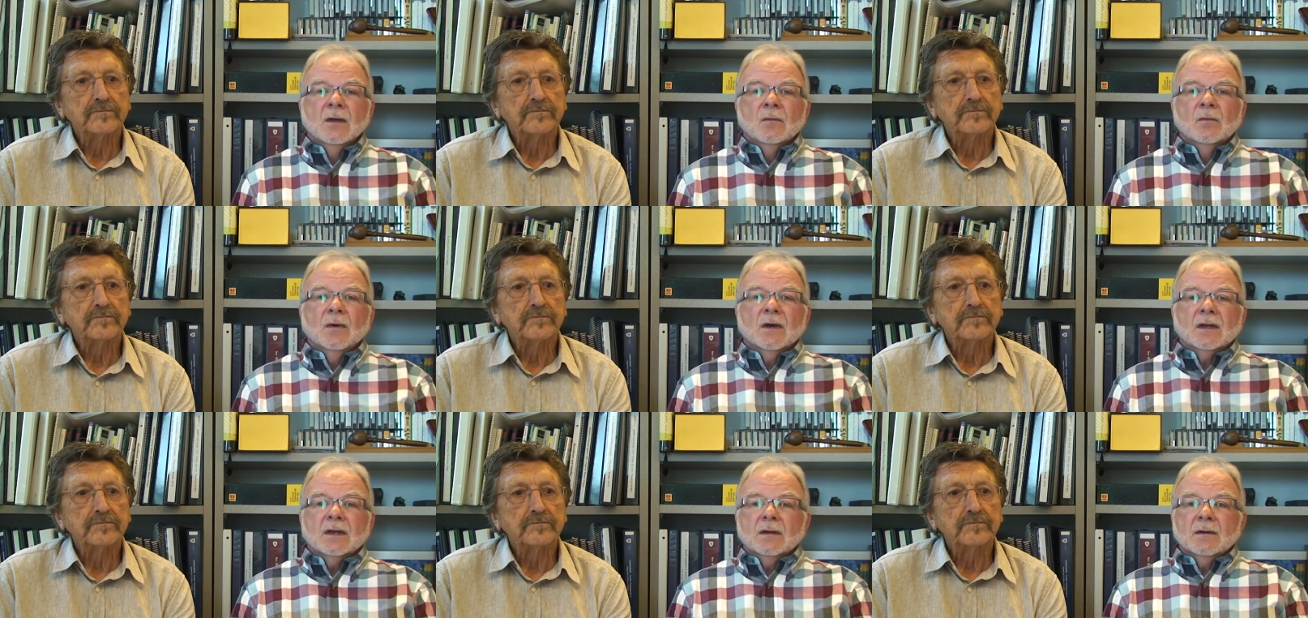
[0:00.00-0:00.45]

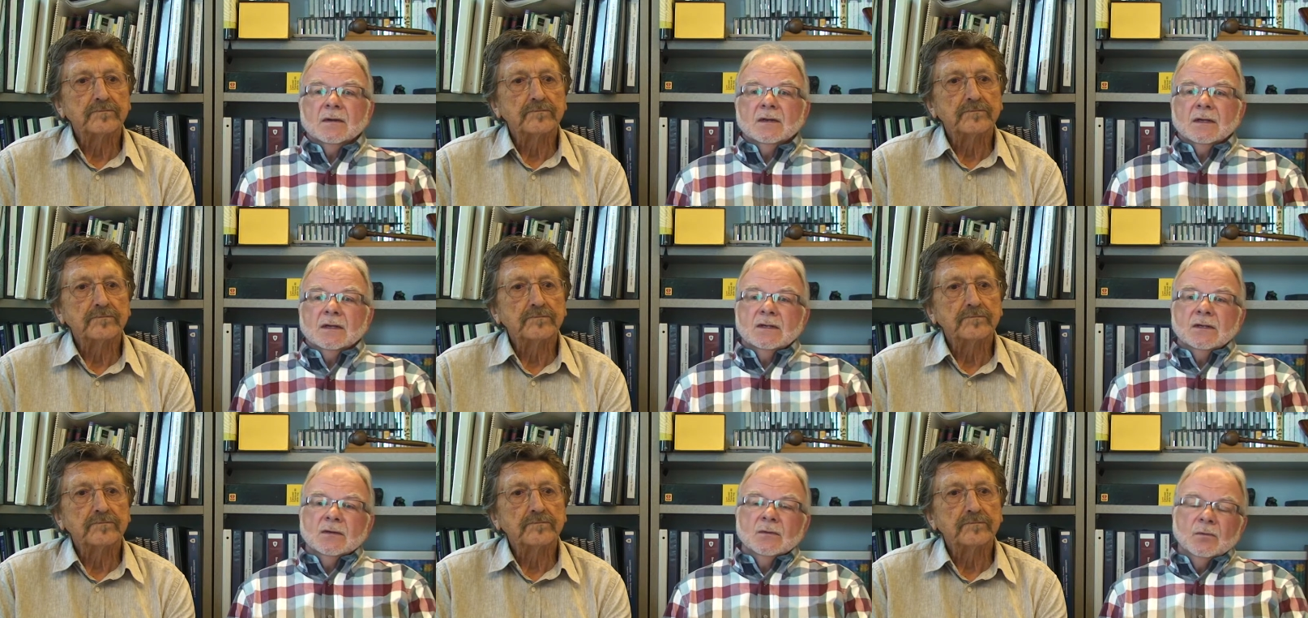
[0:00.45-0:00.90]
Speaker 1: but
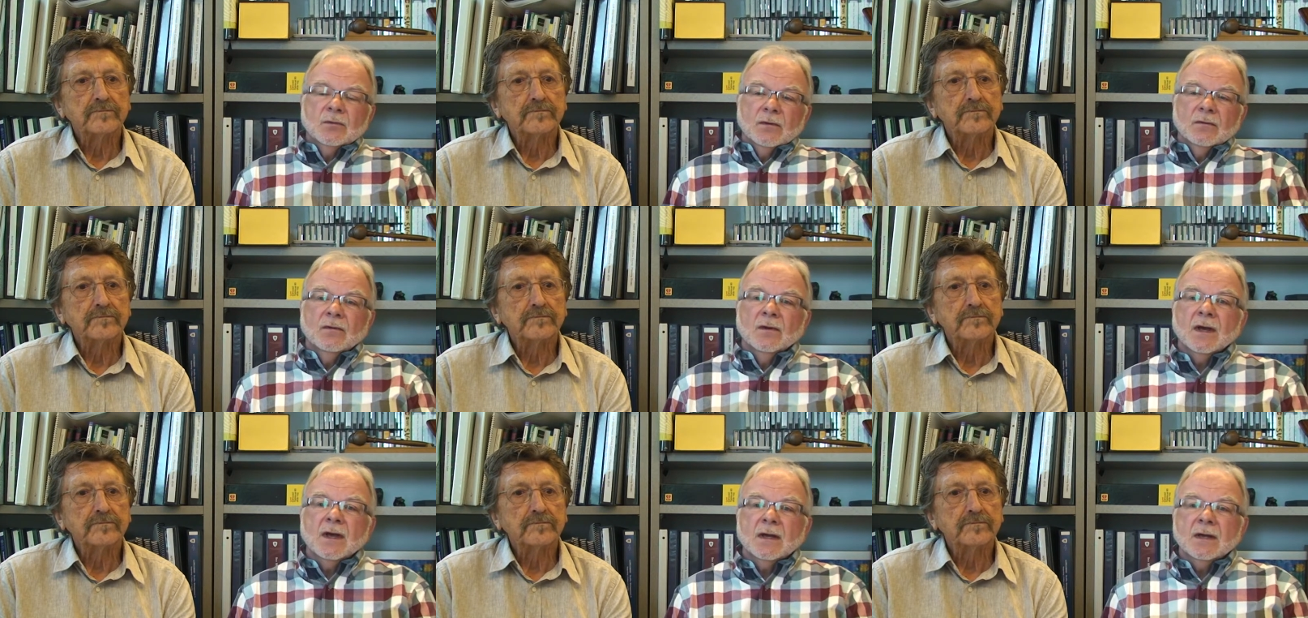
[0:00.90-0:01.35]
to
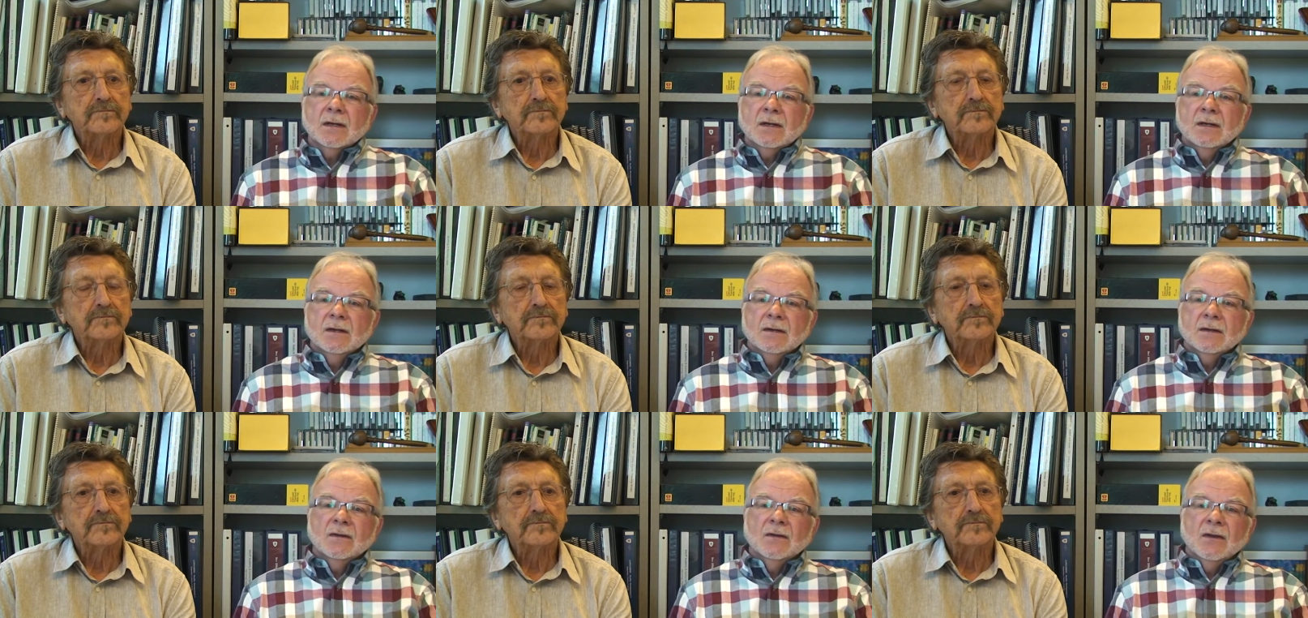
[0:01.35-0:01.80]
provide
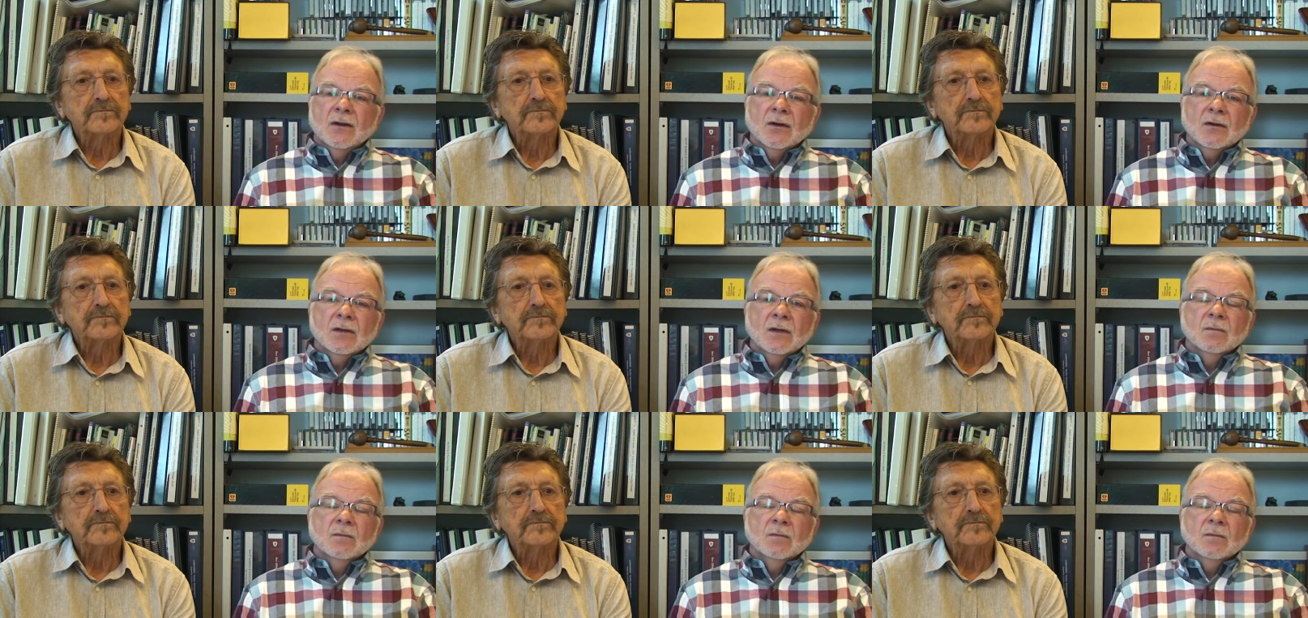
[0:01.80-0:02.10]
their